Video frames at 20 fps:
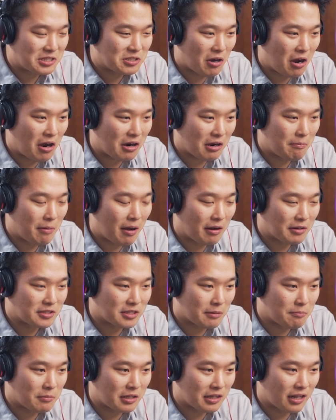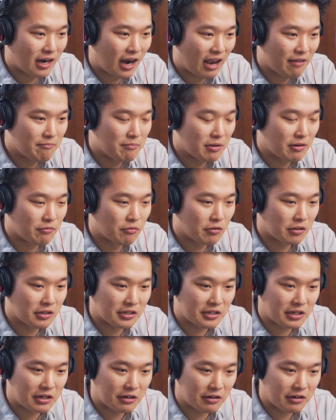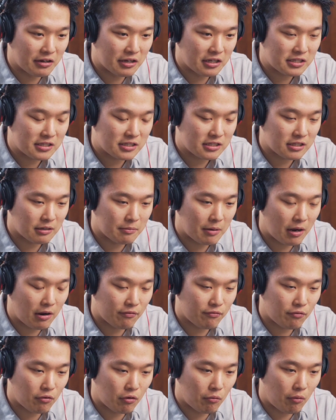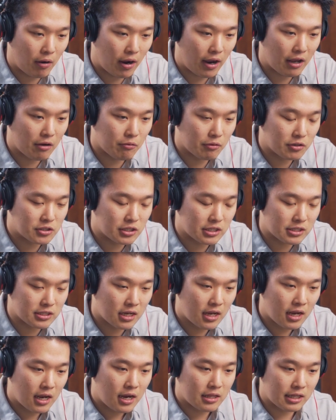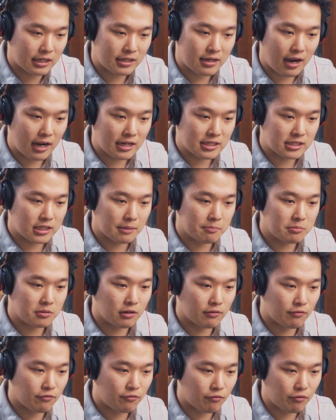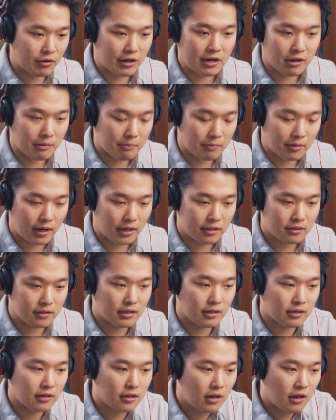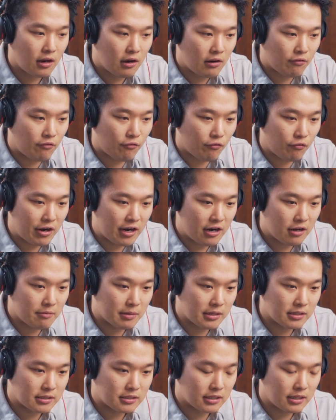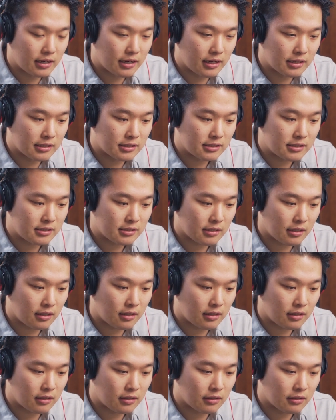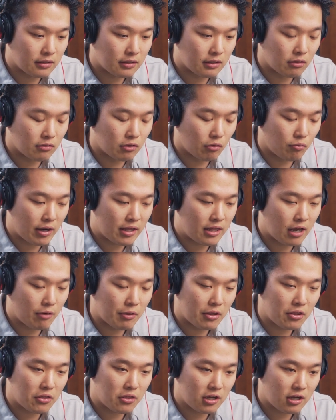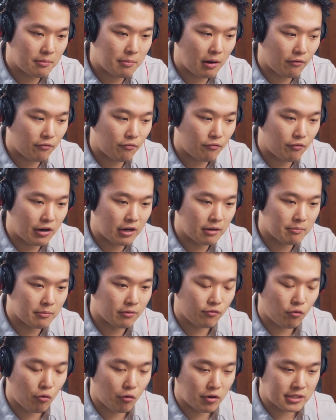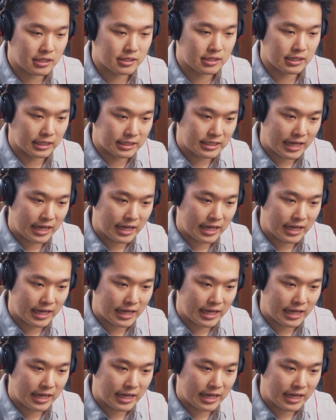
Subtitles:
and talk about something that I've been really curious about for a while, which is the concept of freedom. I think freedom in today's, the way that we think about freedom, of course, is an